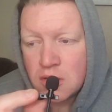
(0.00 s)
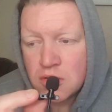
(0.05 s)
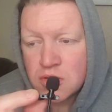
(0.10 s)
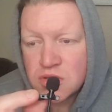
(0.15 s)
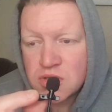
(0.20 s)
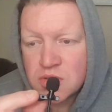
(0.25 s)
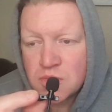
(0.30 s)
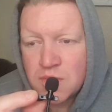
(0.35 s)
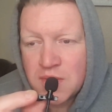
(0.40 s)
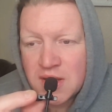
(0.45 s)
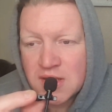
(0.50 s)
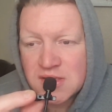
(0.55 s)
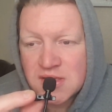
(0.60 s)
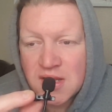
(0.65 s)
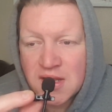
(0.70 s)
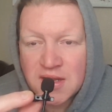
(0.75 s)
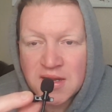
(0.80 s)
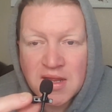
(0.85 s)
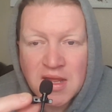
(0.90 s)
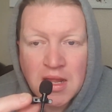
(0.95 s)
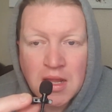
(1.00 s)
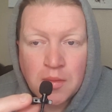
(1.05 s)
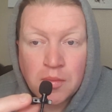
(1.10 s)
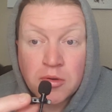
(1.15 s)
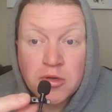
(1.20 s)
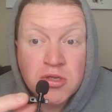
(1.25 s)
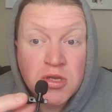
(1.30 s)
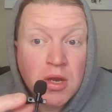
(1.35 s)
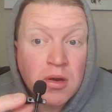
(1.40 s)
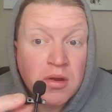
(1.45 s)
or somebody else of that
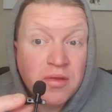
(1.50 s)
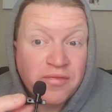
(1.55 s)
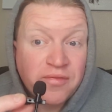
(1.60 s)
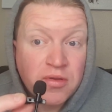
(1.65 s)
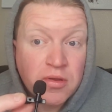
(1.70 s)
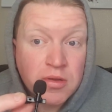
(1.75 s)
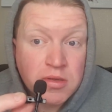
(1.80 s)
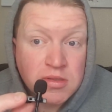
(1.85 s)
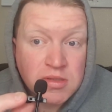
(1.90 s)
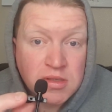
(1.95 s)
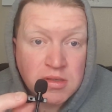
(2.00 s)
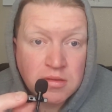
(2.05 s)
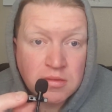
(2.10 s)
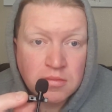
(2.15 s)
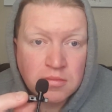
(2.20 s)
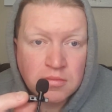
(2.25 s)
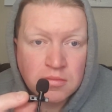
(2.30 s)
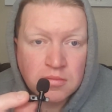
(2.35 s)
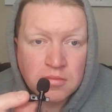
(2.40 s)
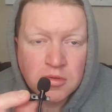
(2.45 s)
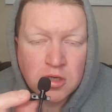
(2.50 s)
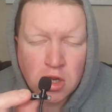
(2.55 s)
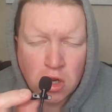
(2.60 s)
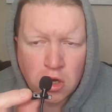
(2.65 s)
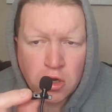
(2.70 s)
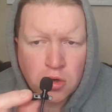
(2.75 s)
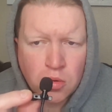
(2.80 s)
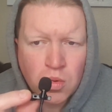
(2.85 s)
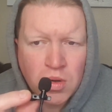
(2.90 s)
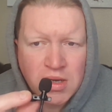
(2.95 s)
calibre, Tony Ferguson.
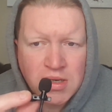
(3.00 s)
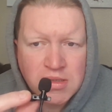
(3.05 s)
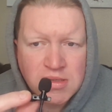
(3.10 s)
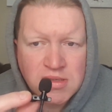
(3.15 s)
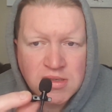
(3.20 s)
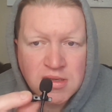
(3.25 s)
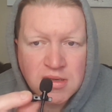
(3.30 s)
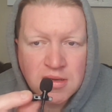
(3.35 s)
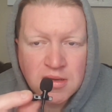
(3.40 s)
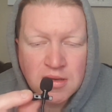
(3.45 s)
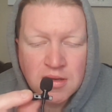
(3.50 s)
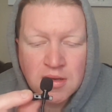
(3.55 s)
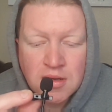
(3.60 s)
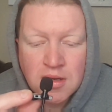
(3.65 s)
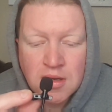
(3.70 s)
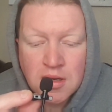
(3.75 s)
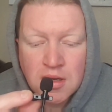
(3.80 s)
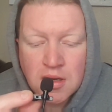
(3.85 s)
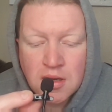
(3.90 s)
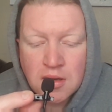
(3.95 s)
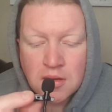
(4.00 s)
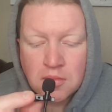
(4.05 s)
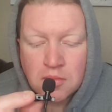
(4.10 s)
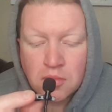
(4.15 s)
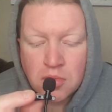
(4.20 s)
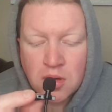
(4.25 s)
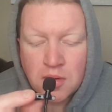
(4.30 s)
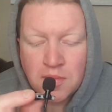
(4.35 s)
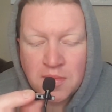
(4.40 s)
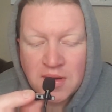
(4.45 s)
Conor wins.
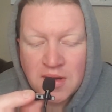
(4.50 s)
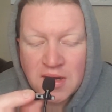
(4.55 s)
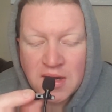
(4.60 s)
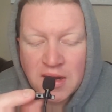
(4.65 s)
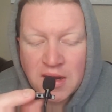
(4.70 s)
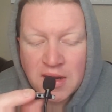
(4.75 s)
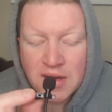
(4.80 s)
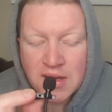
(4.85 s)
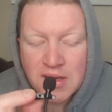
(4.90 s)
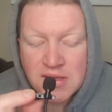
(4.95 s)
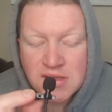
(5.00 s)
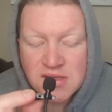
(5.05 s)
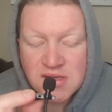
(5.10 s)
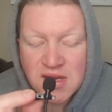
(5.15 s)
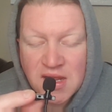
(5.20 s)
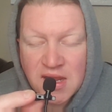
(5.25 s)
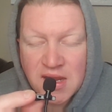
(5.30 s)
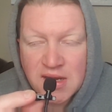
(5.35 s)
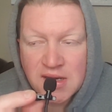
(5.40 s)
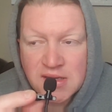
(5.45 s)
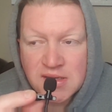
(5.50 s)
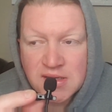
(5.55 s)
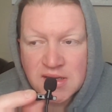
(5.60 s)
Put him in there against a